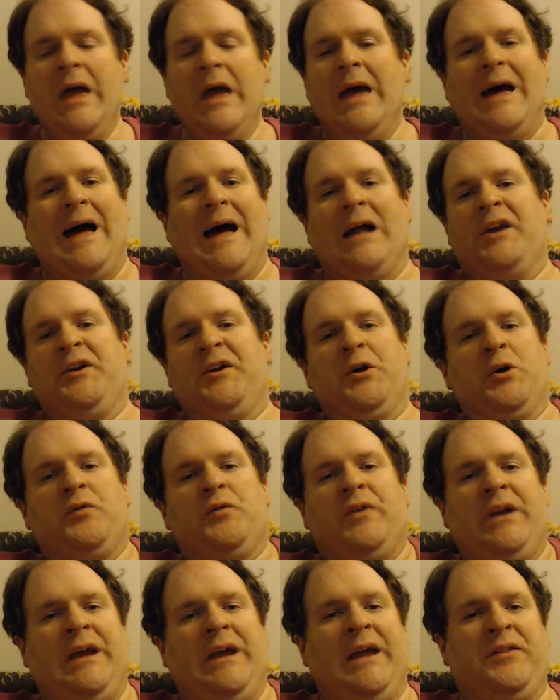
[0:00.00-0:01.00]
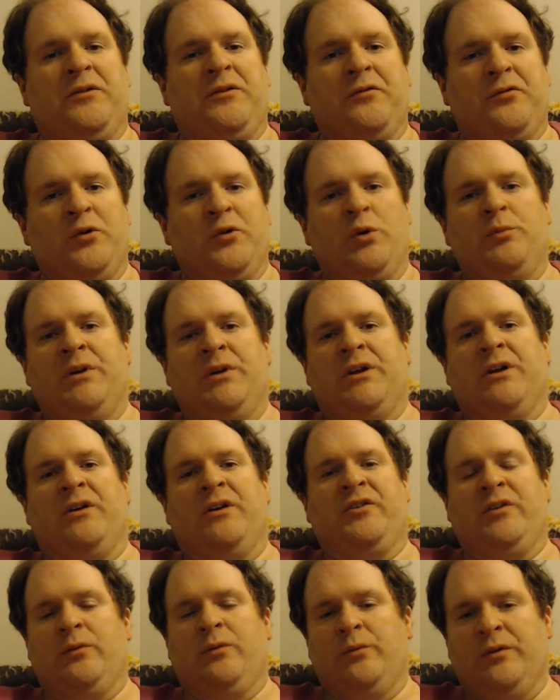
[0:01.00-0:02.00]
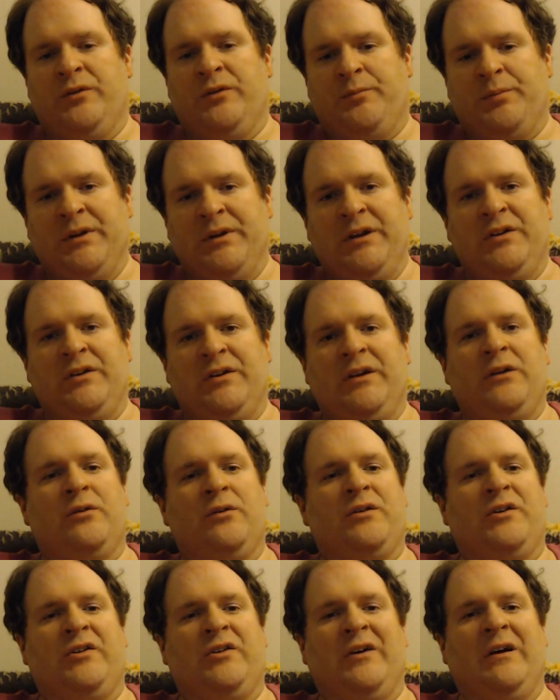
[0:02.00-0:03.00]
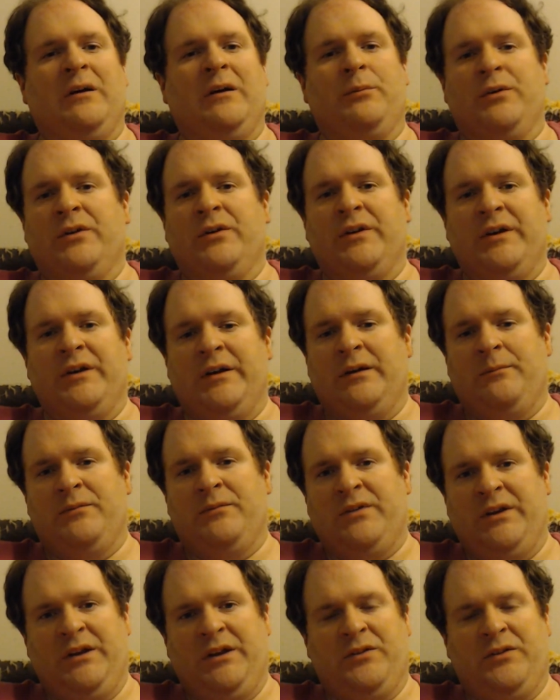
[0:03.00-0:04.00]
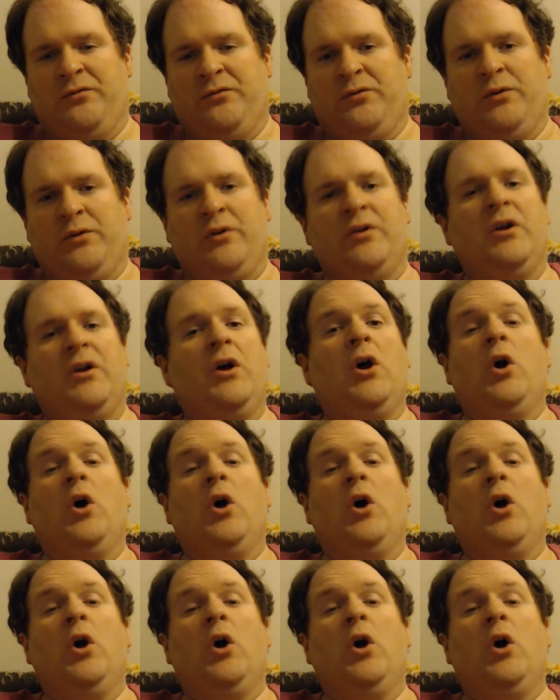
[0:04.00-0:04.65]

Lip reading: I don't know if he ate the fruit because it was pleasing or desirable to him to eat the fruit,